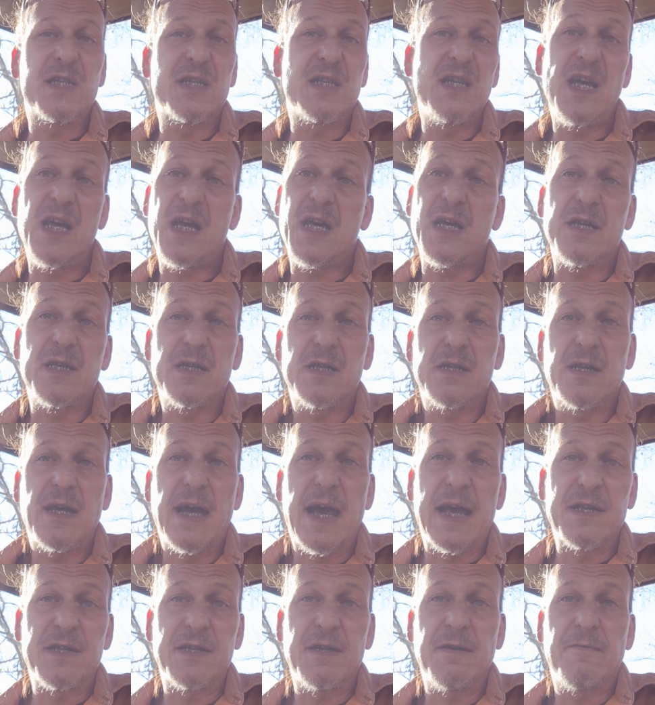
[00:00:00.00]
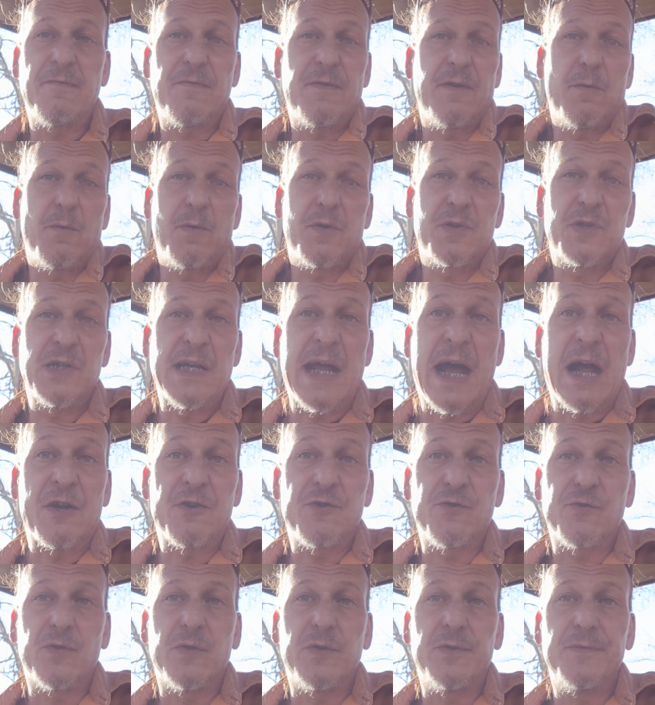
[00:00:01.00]
sneeze as if it was
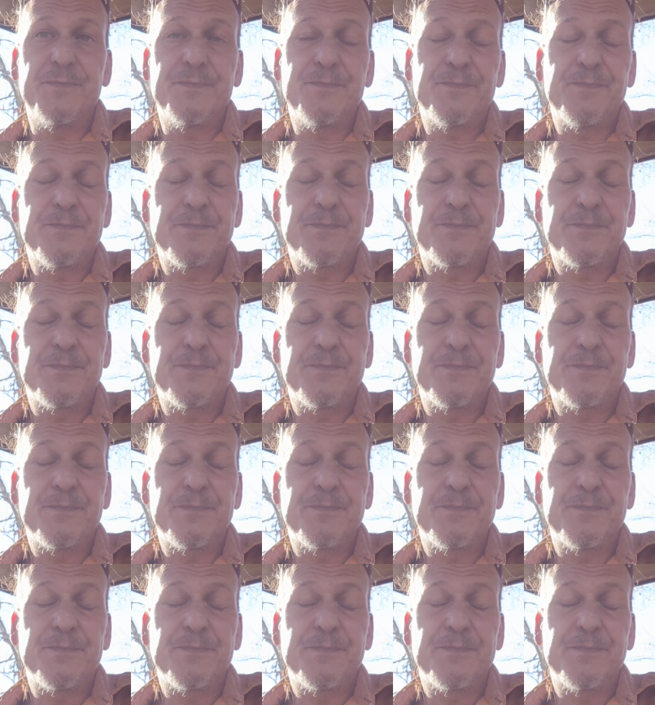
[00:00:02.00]
natural.